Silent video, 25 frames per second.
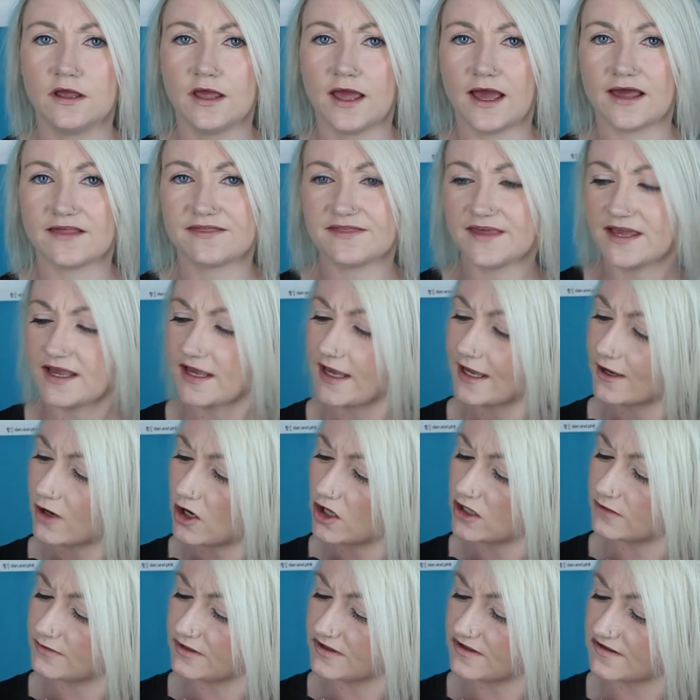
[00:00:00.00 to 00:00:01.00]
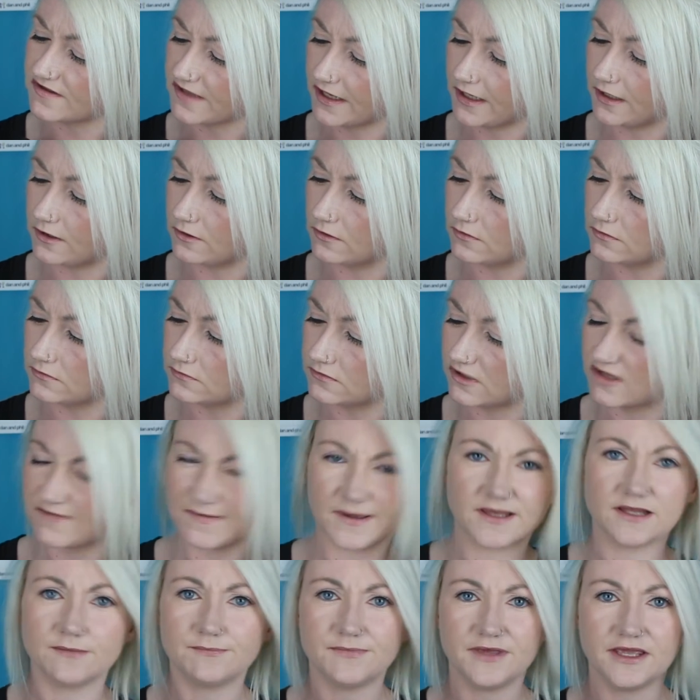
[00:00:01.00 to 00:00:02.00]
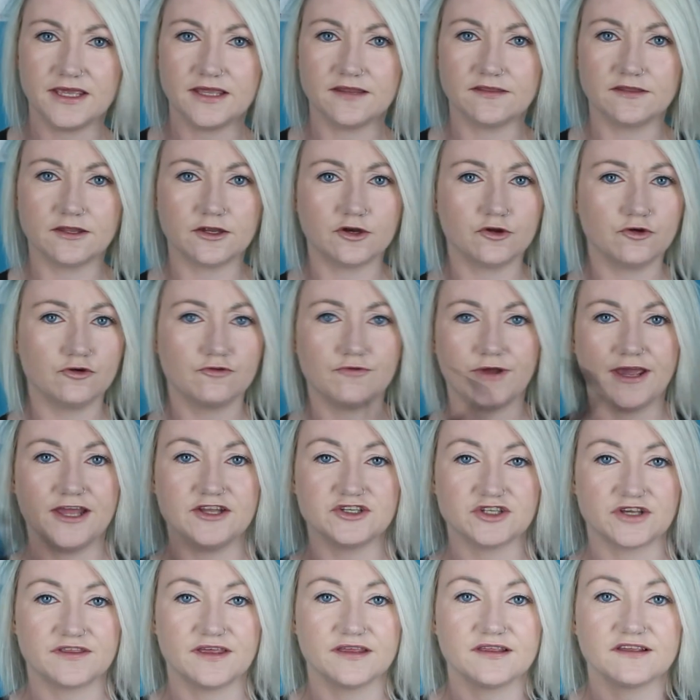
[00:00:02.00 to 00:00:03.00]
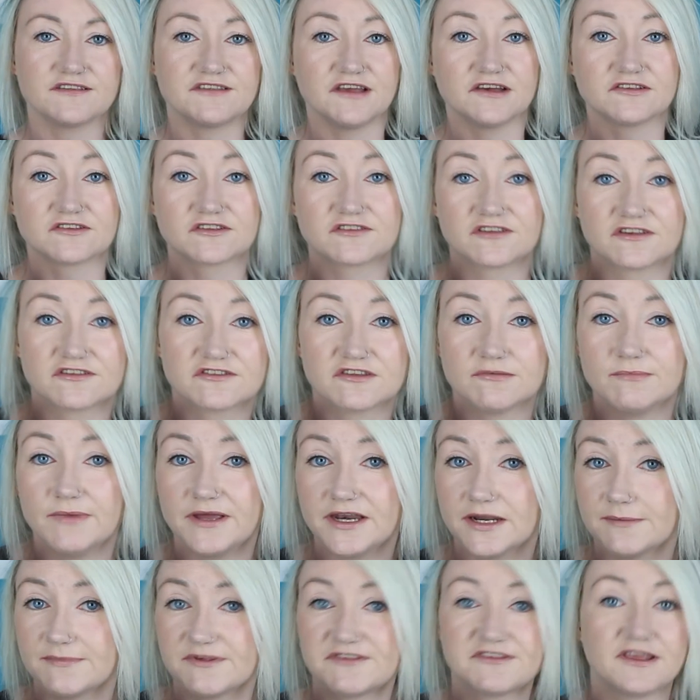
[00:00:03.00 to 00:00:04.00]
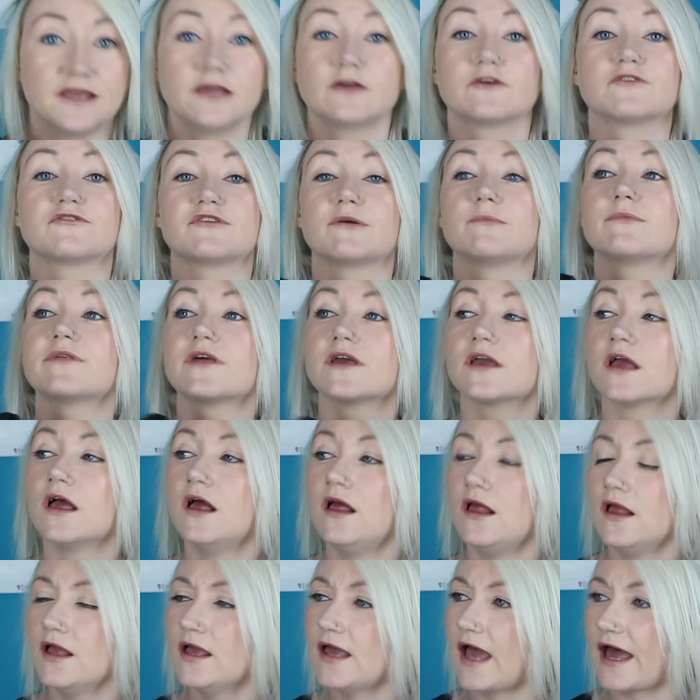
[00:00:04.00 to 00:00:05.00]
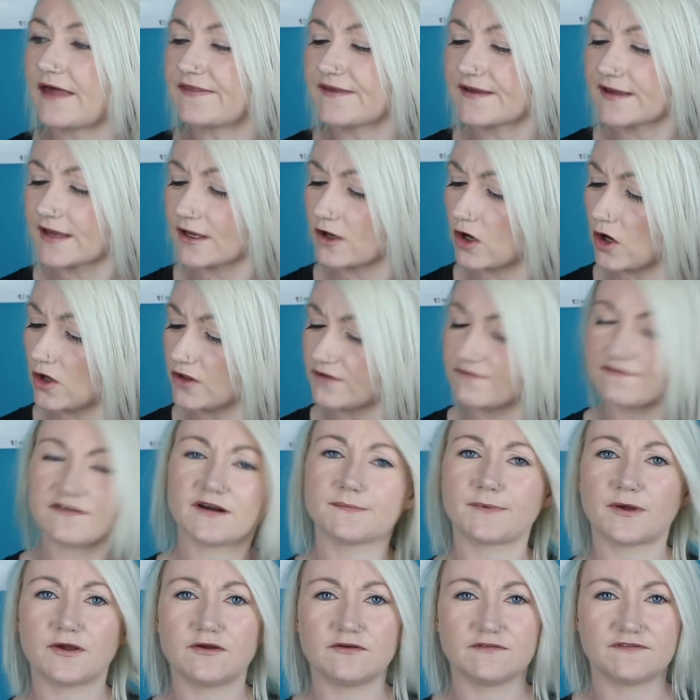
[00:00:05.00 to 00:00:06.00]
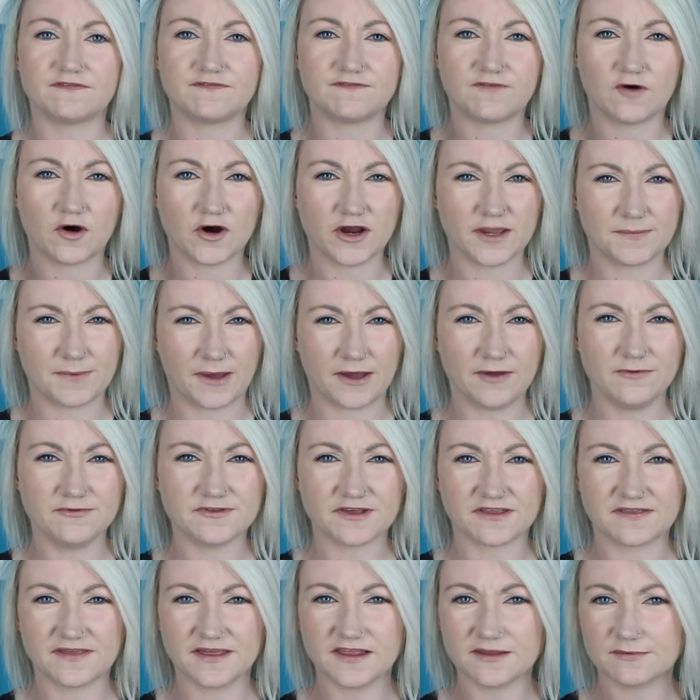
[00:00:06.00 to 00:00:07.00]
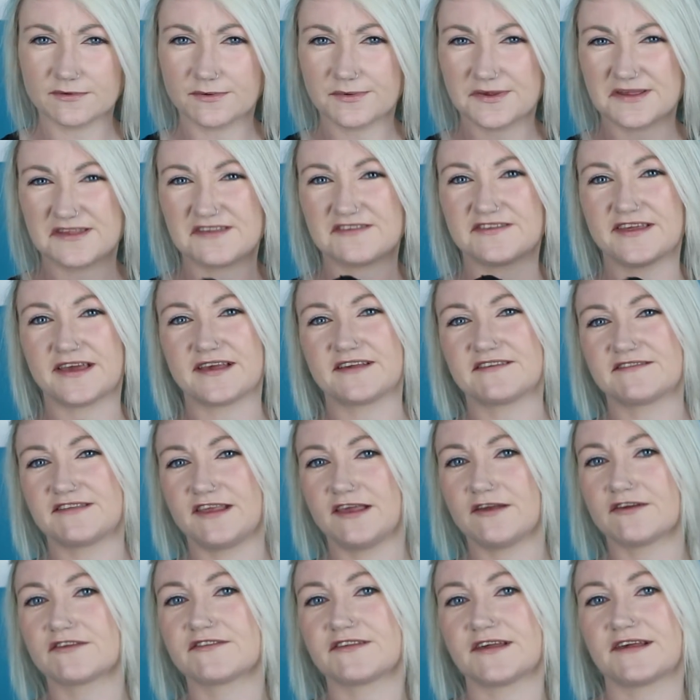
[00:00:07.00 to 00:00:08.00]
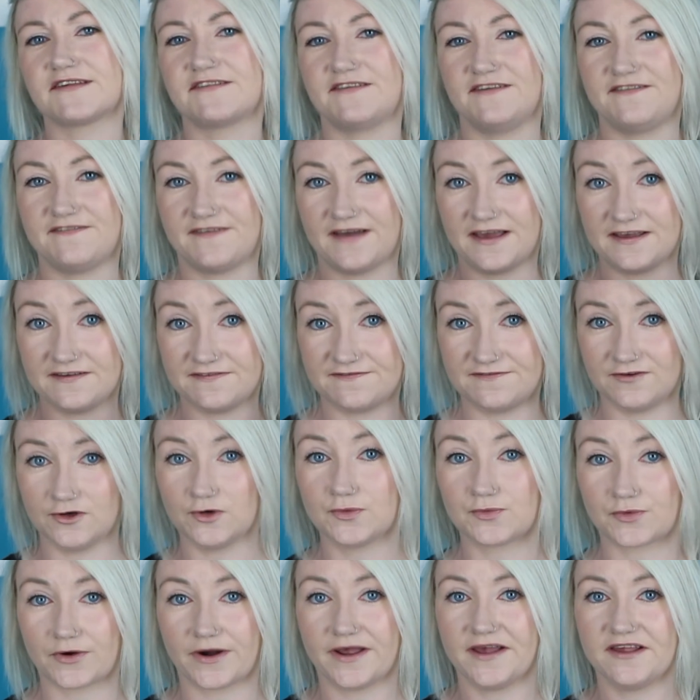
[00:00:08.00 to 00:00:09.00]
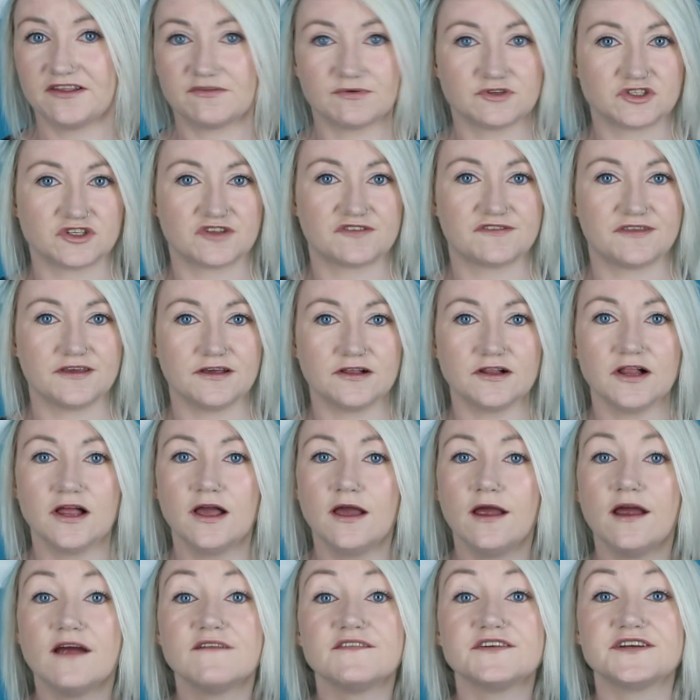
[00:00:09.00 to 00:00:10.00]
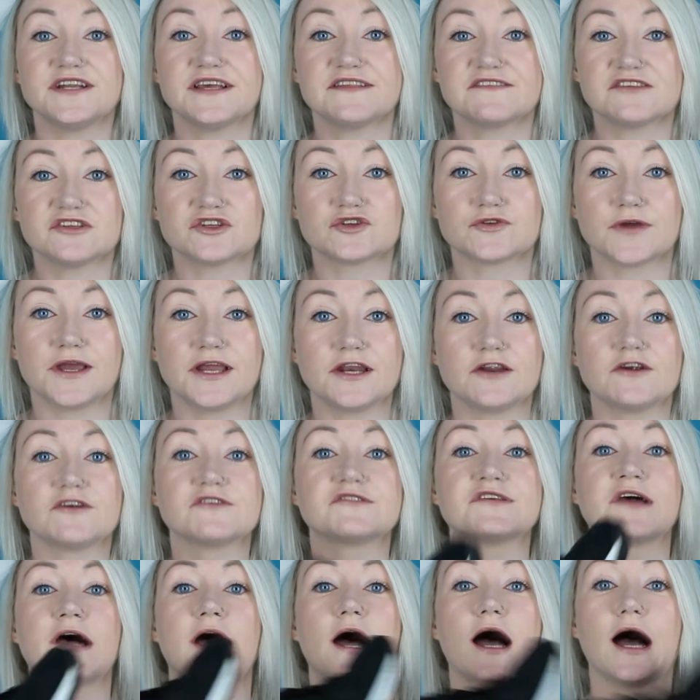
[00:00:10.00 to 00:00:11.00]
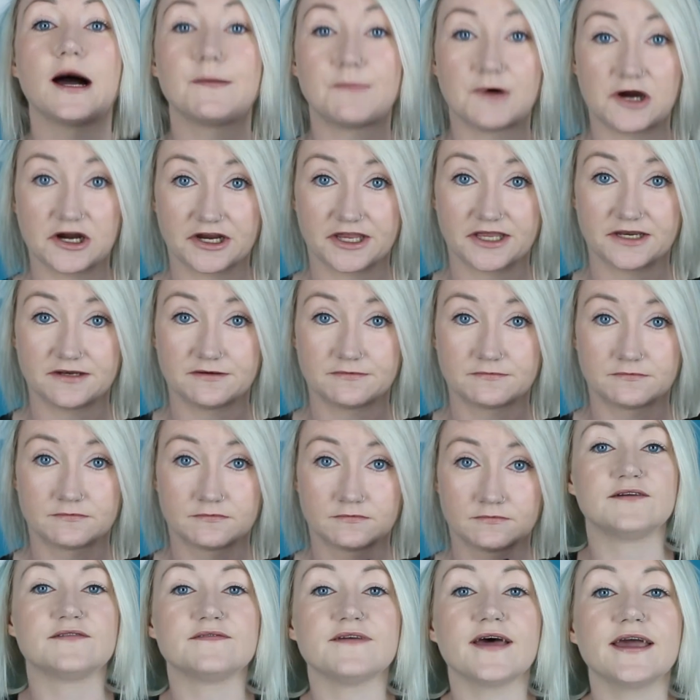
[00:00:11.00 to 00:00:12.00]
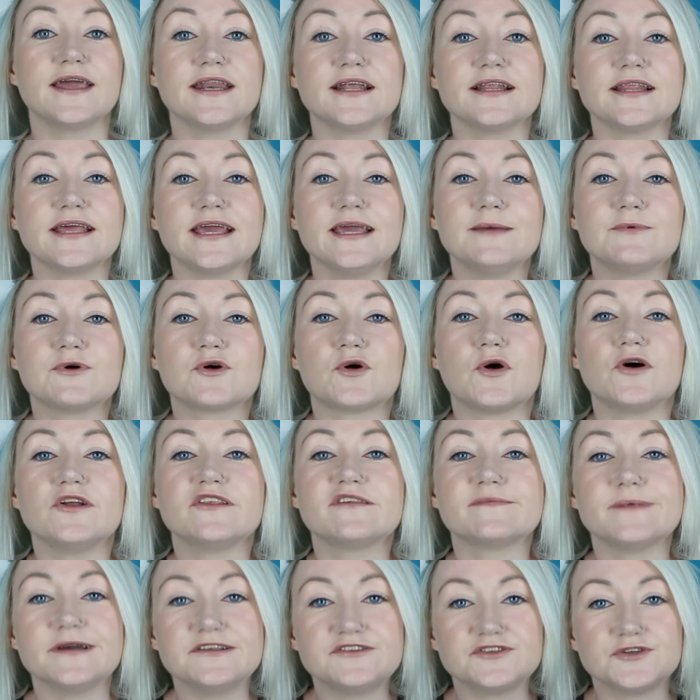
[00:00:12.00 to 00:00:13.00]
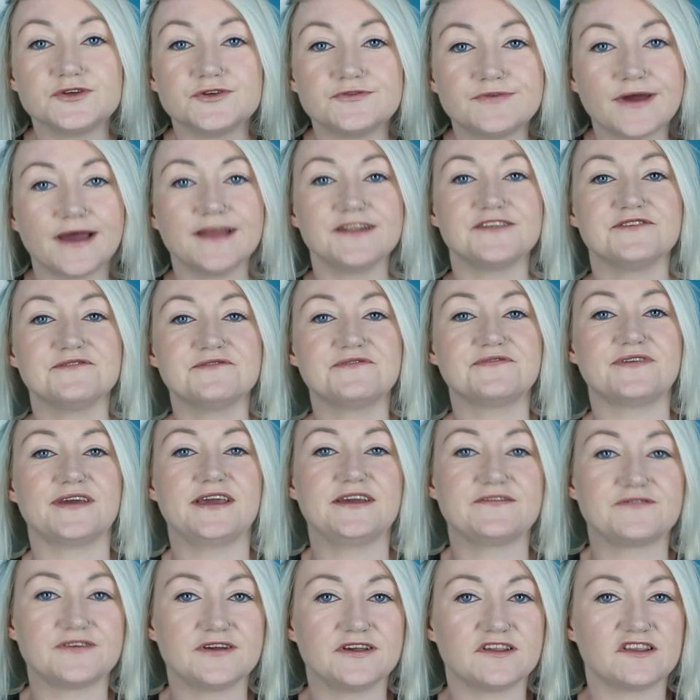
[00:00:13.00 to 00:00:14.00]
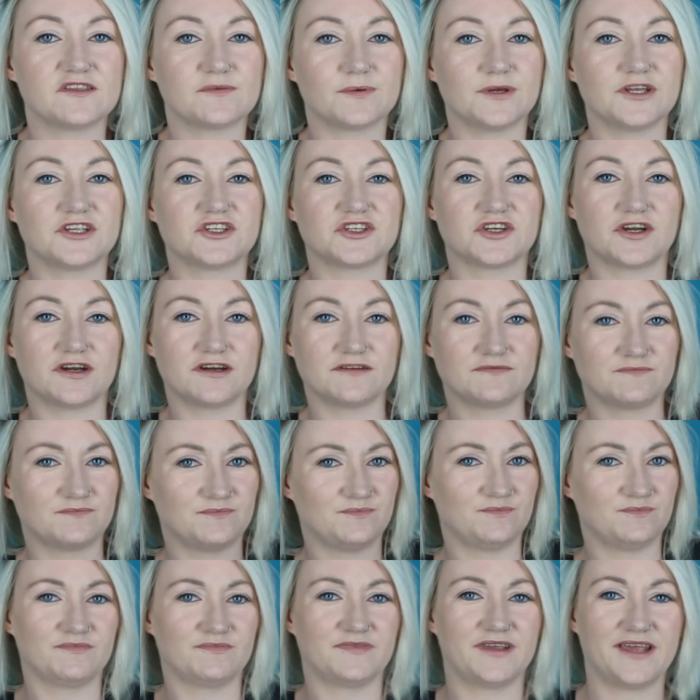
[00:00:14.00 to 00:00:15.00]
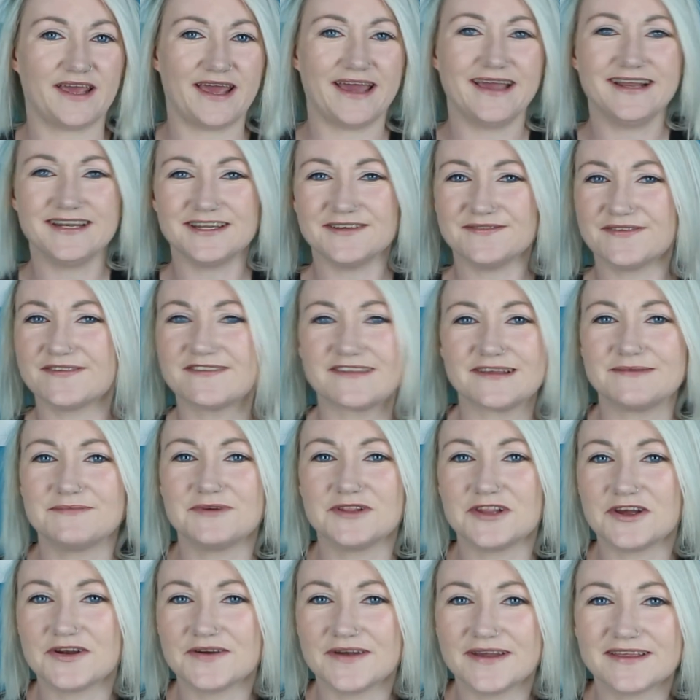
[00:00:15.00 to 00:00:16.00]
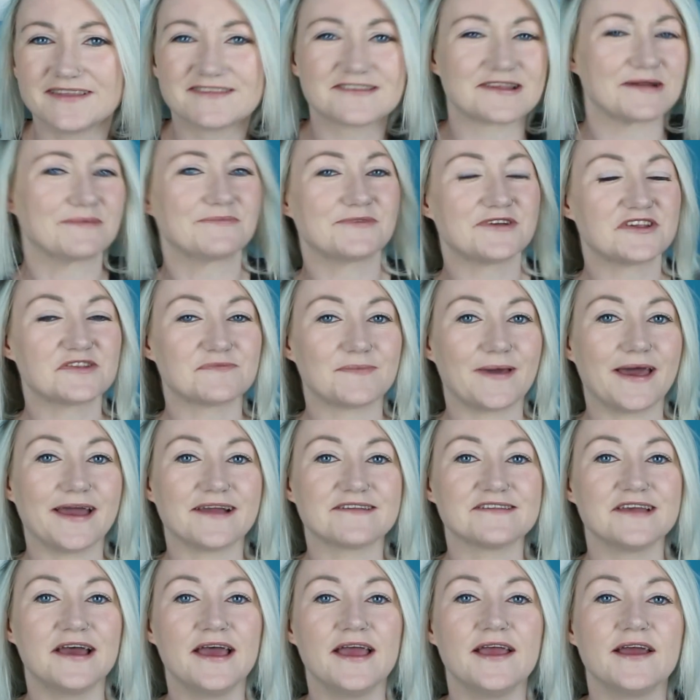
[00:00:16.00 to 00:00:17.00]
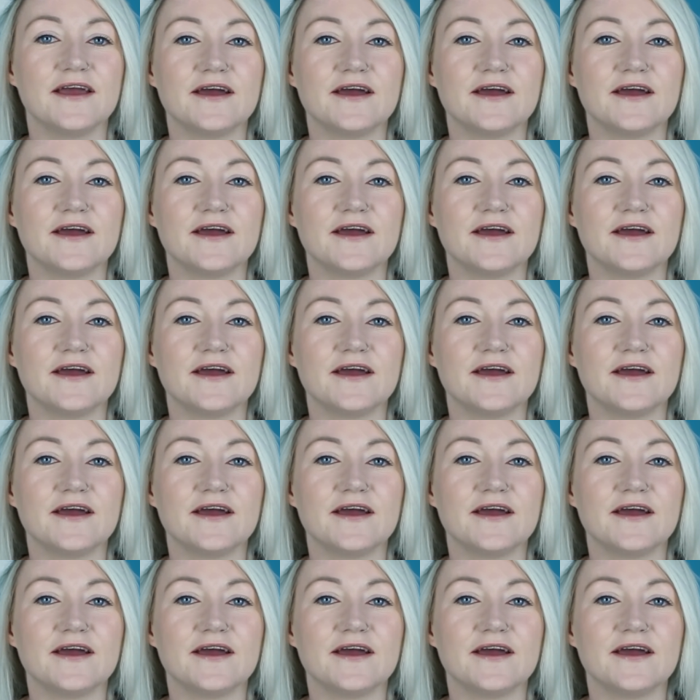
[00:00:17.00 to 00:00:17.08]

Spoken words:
I think I got them on sale, despite them being in the new range. I think the sales assistant made a mistake or something. I think I got them for about £40. I think they were about 60 or 65 full price, which is still, for decent trainers, a bargain. Finally, we'll go on to my 2 random favourites, which are kind of similar in some respects.